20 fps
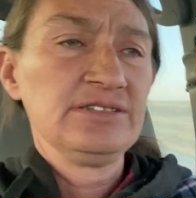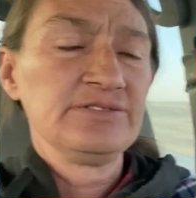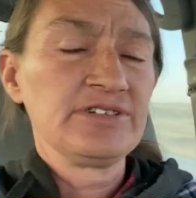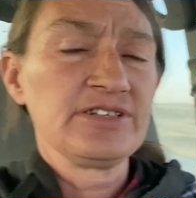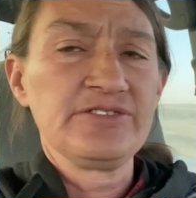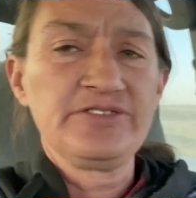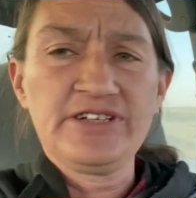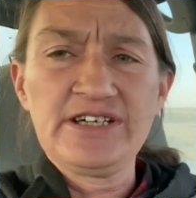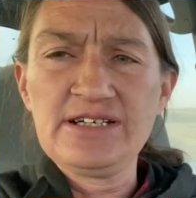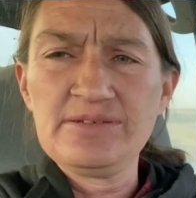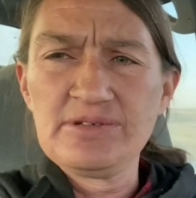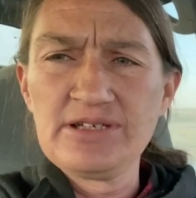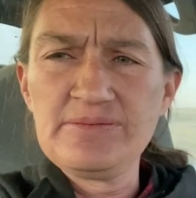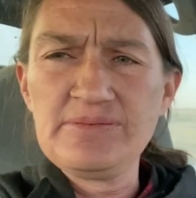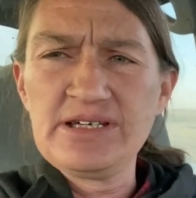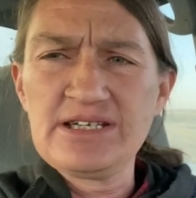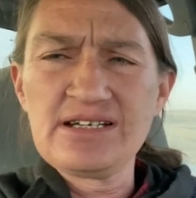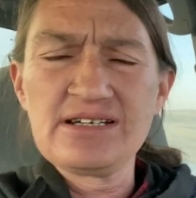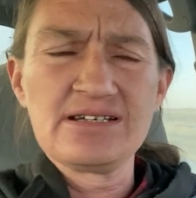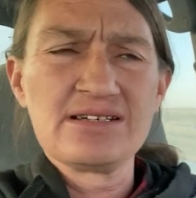for the family,
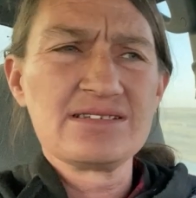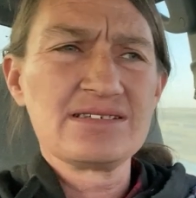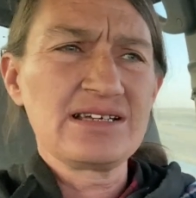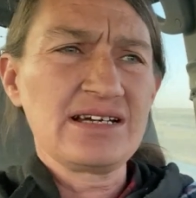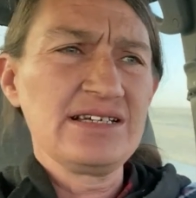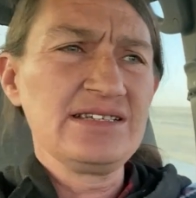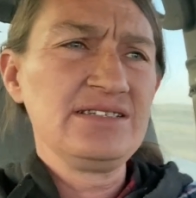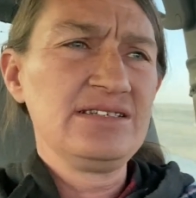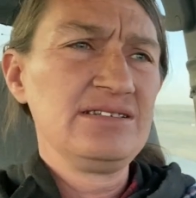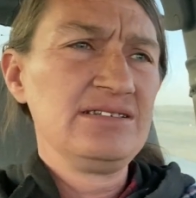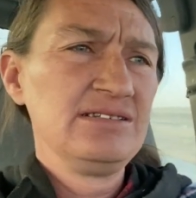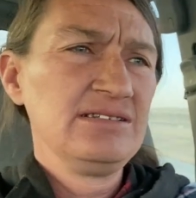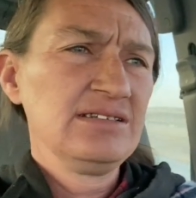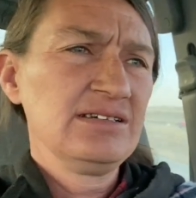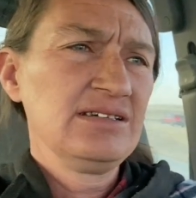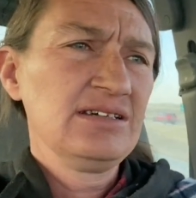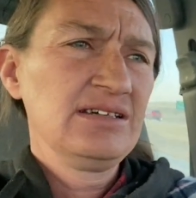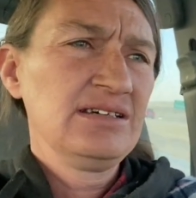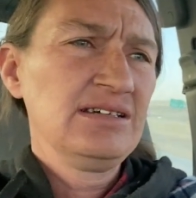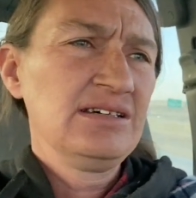because I
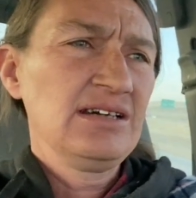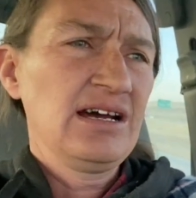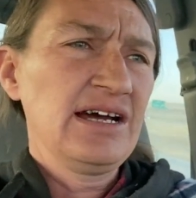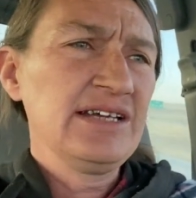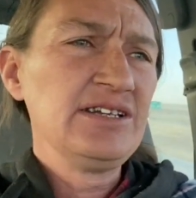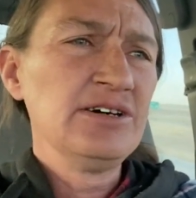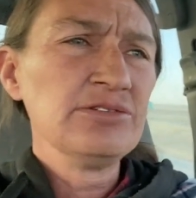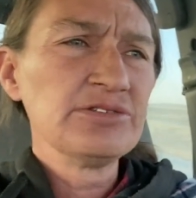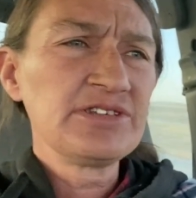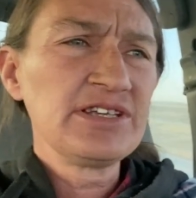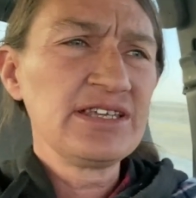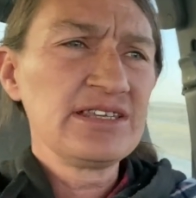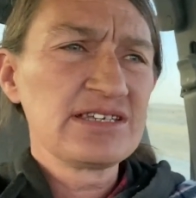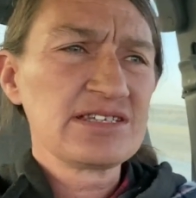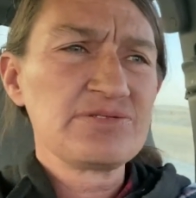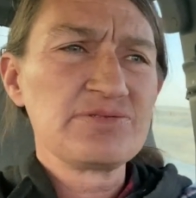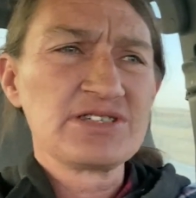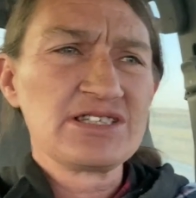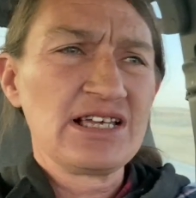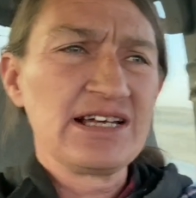don't think
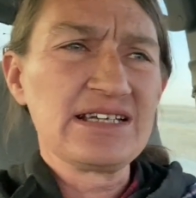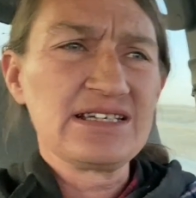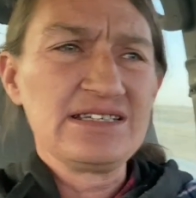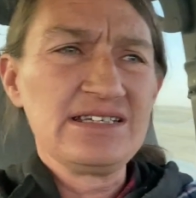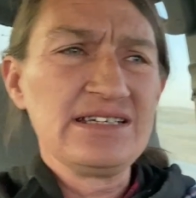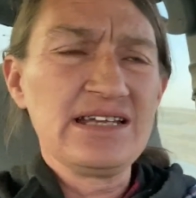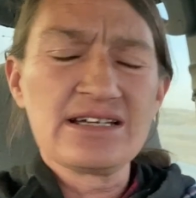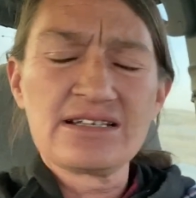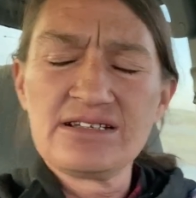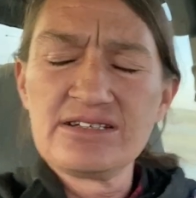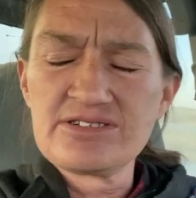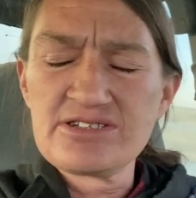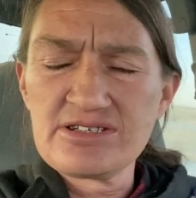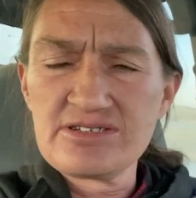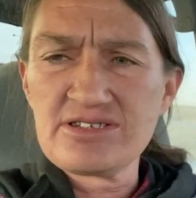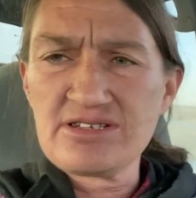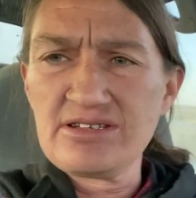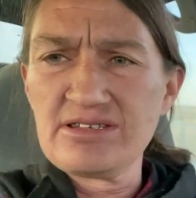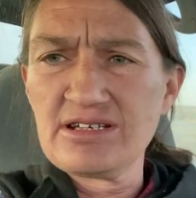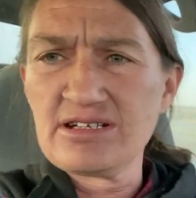this was like
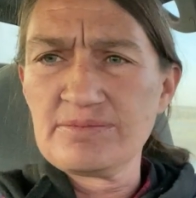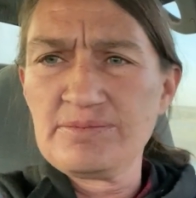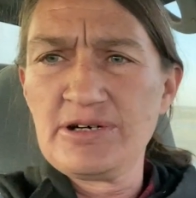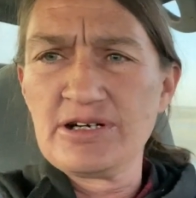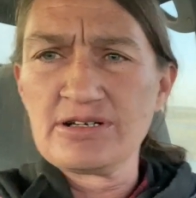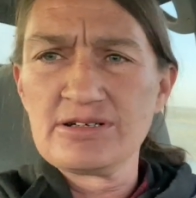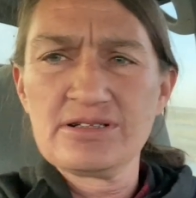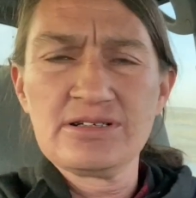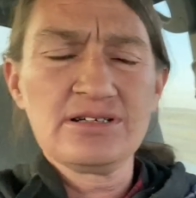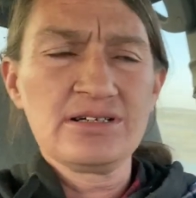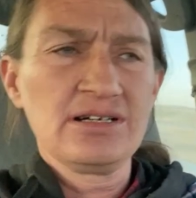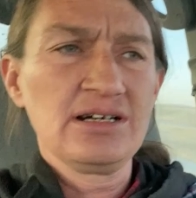negligence on their part.